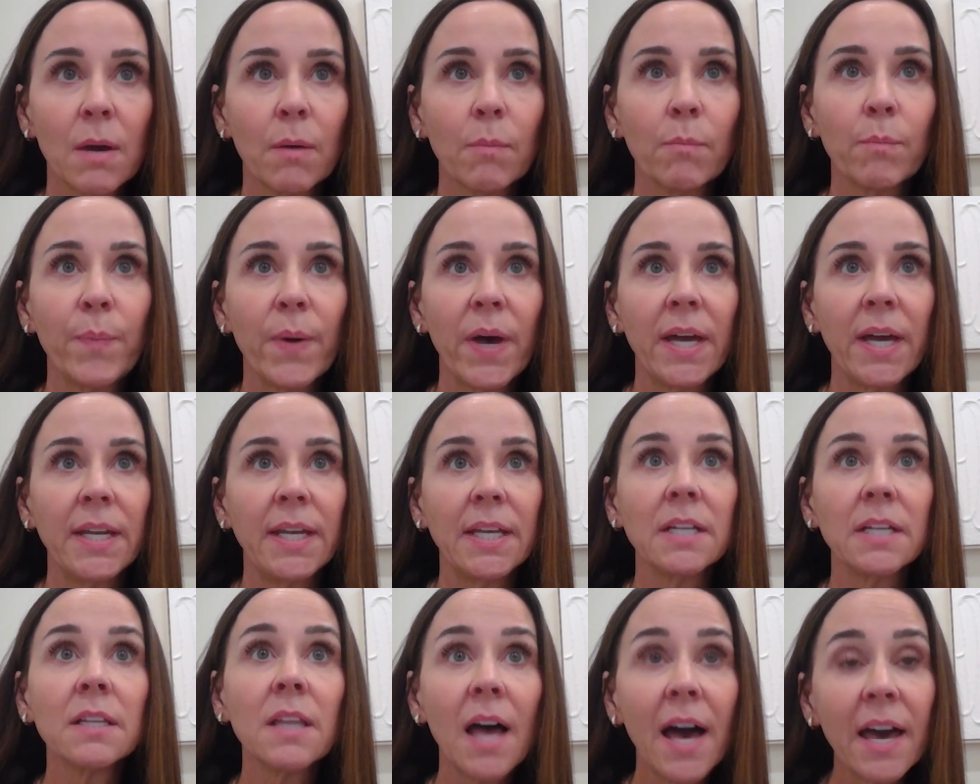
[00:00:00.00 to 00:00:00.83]
But
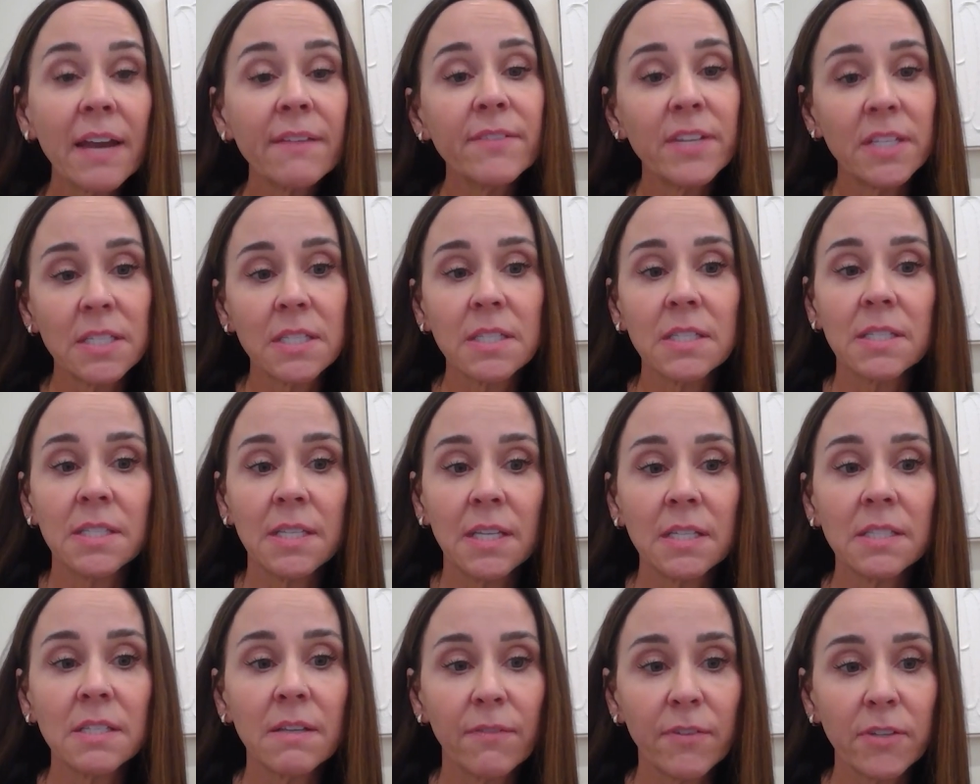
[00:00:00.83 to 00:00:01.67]
in a lot of
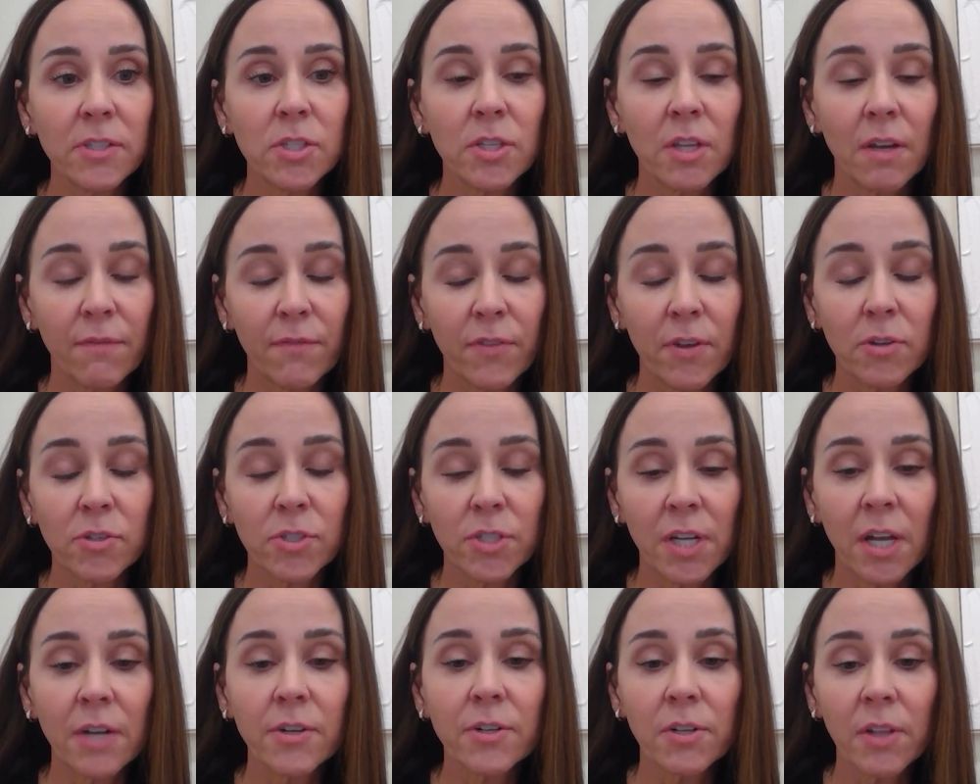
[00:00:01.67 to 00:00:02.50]
instances, if
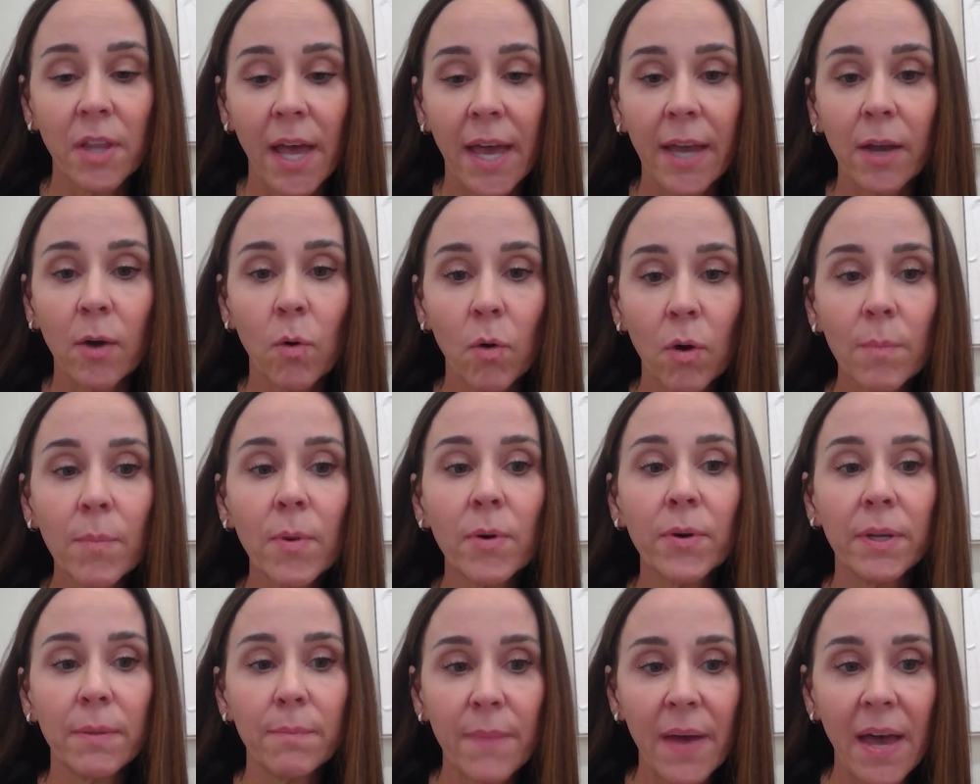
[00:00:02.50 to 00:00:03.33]
there's an underlying
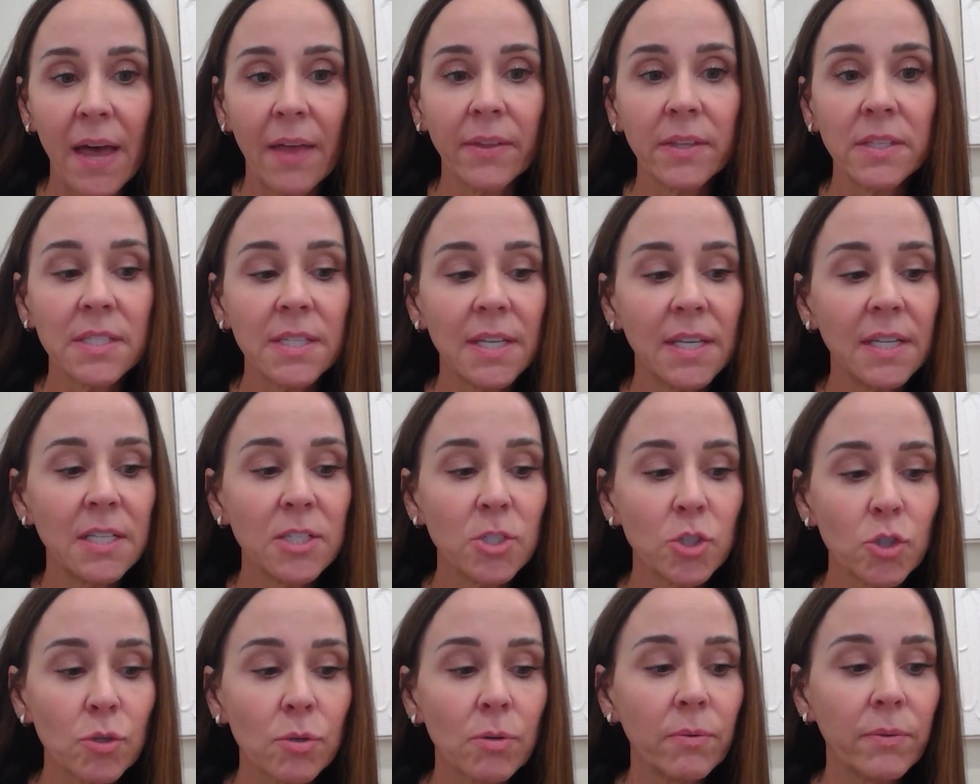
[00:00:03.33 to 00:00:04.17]
hormone imbalance, it
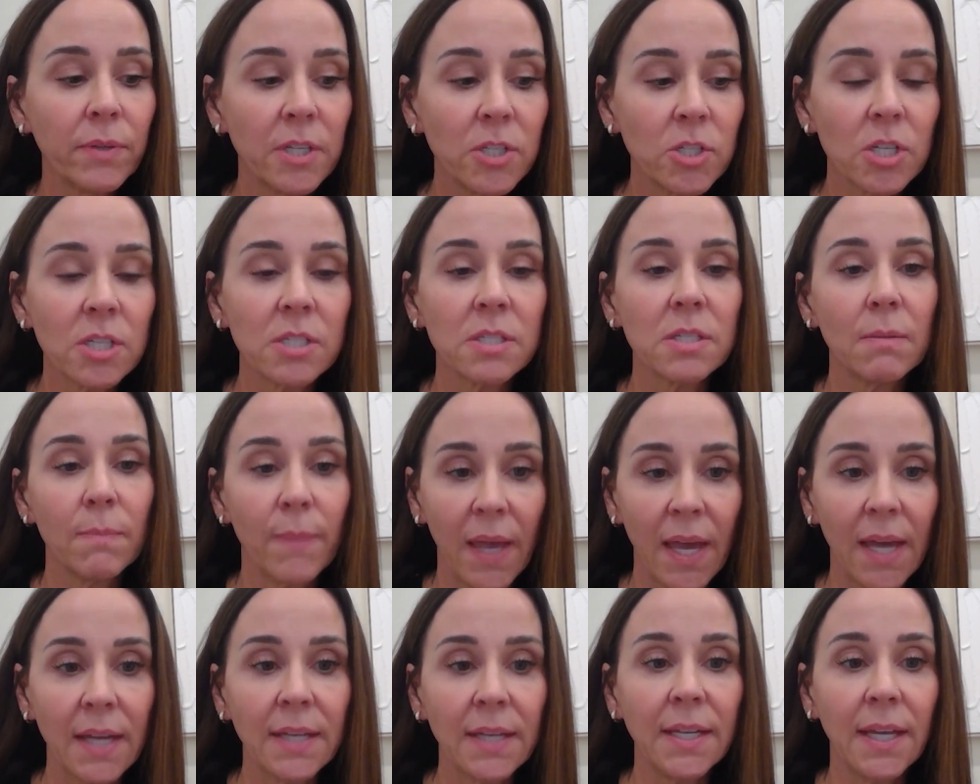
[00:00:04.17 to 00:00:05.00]
is truly just a
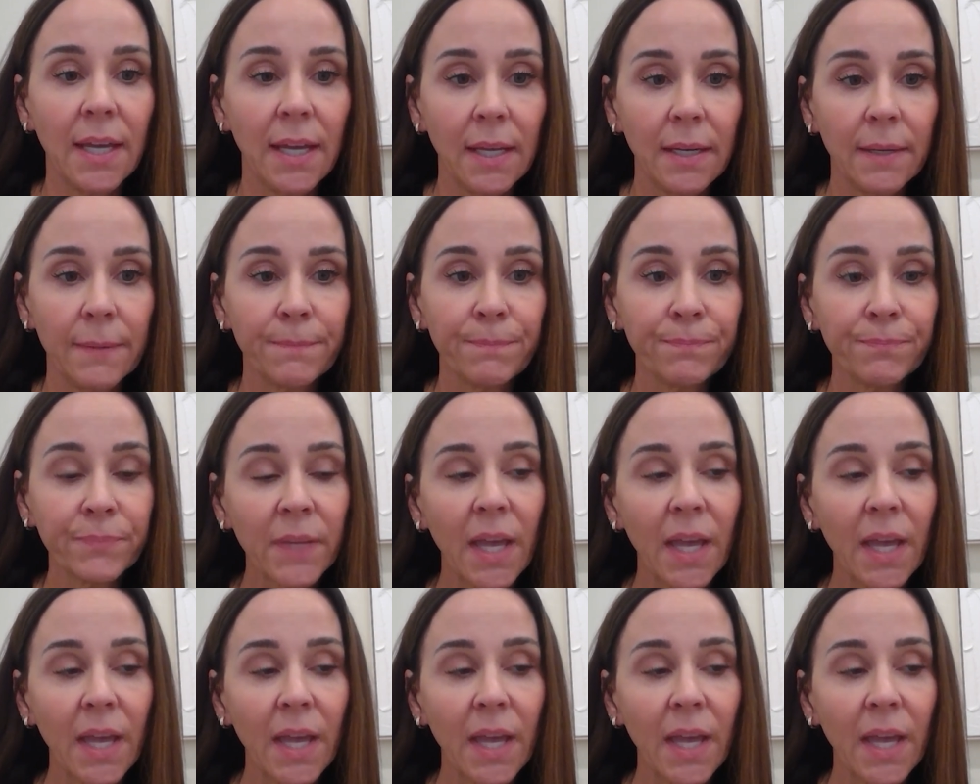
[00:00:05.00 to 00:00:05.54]
Band-Aid.